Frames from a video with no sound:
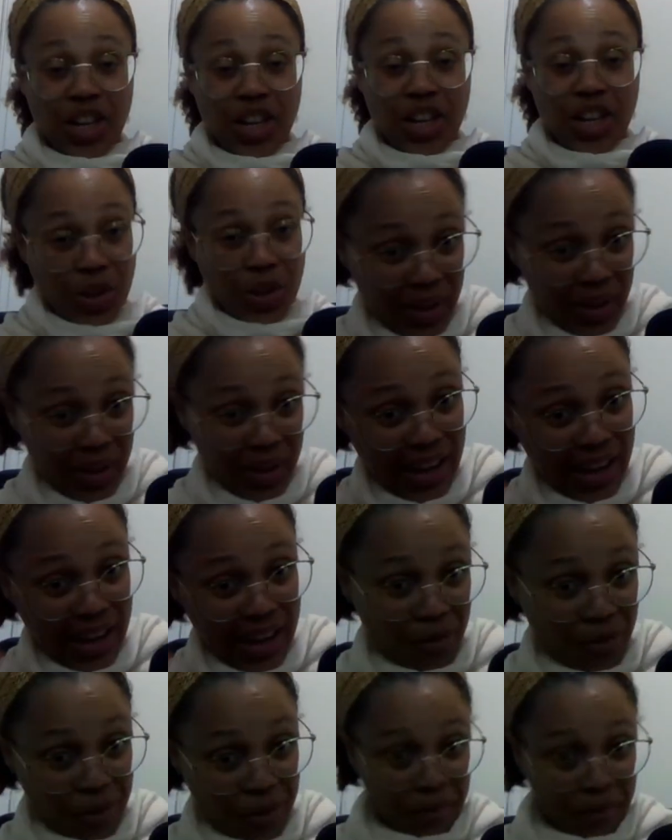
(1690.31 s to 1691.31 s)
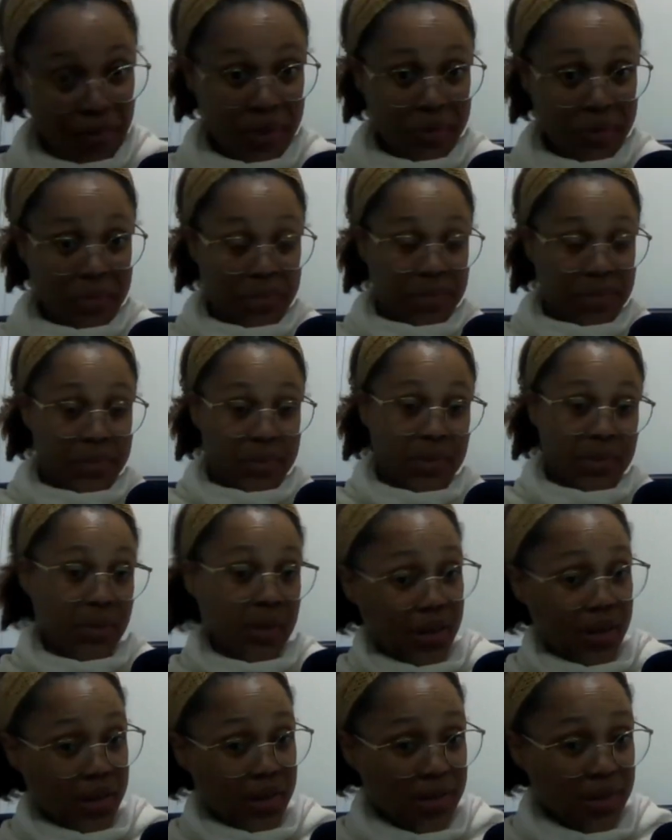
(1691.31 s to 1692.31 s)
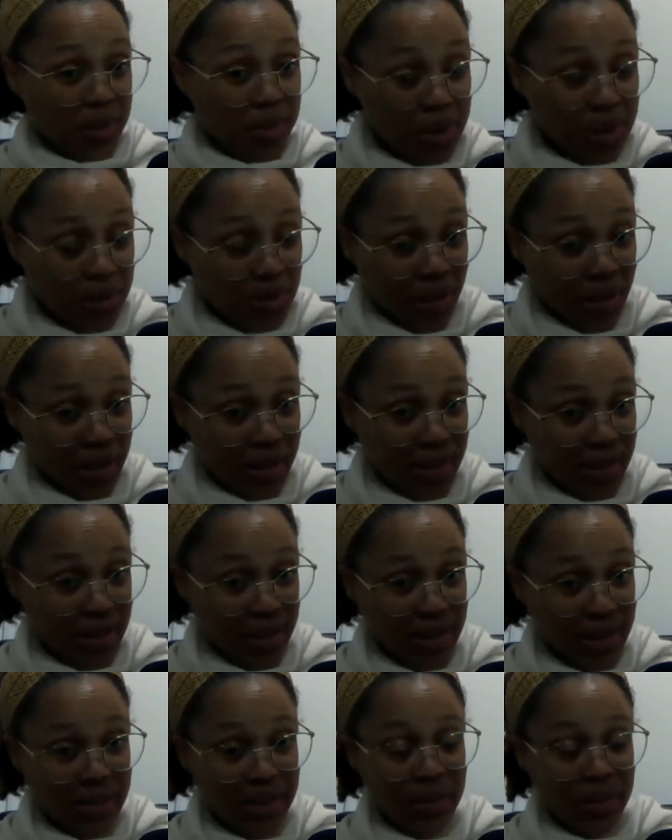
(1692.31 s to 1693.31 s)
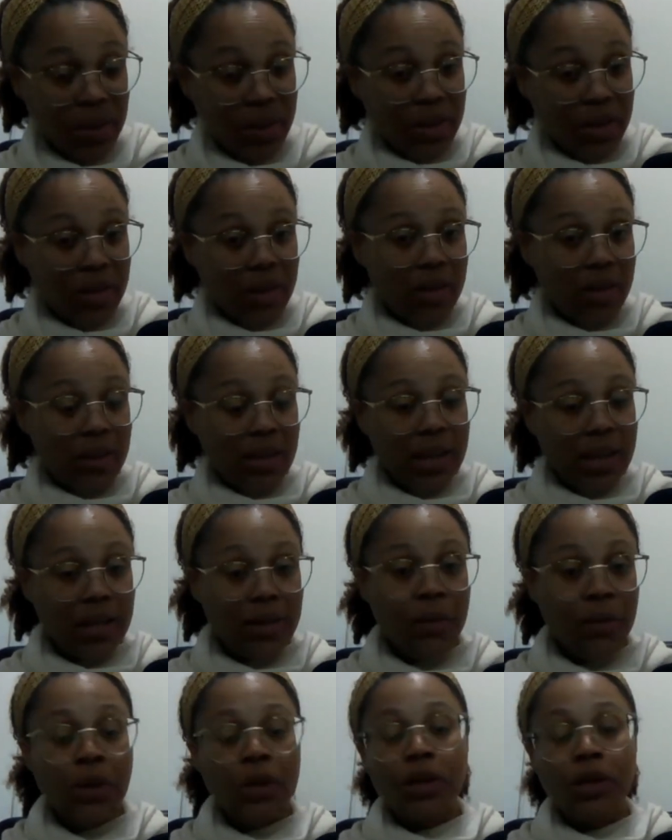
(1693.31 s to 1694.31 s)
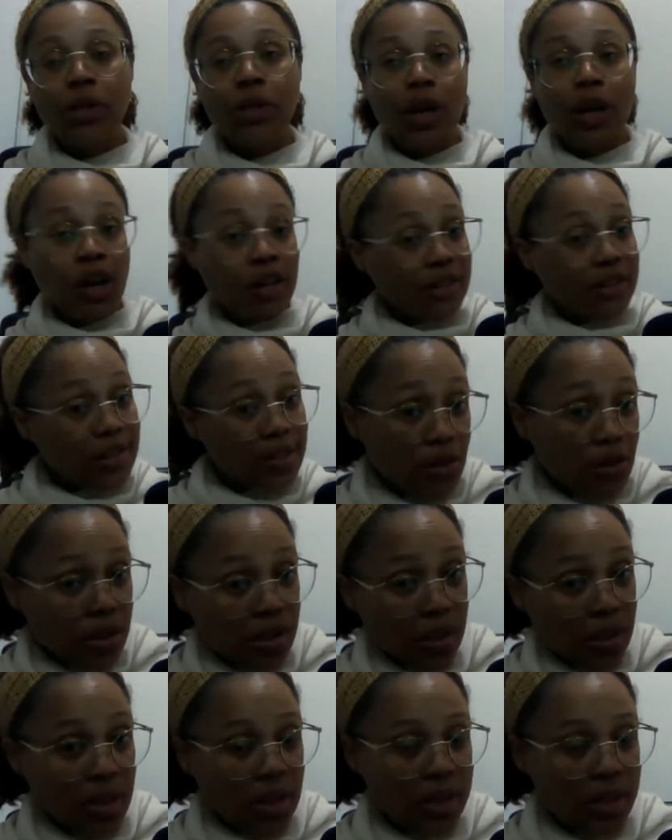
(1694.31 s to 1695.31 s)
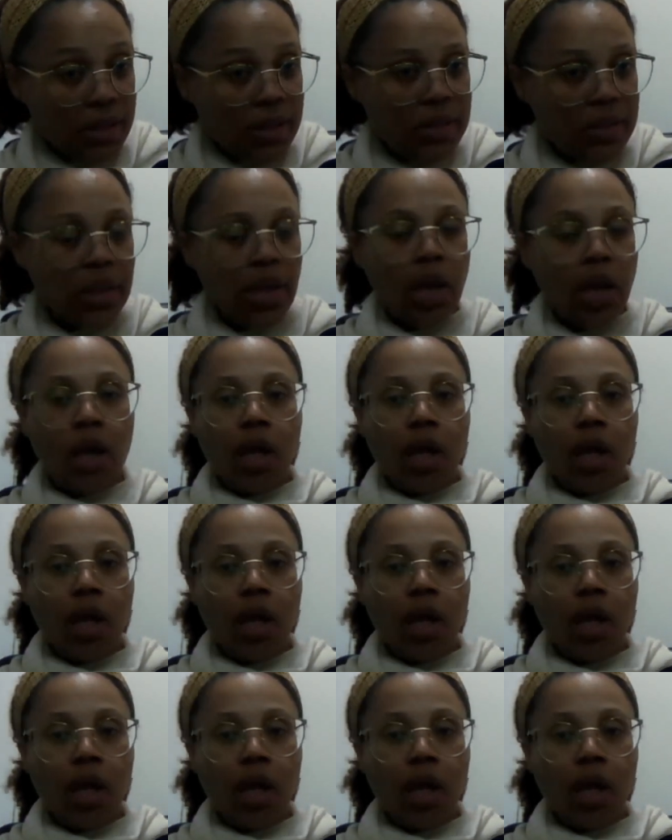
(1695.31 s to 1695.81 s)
You'll hear grumbles. You'll hear the subcontractors. You'll hear the consultants.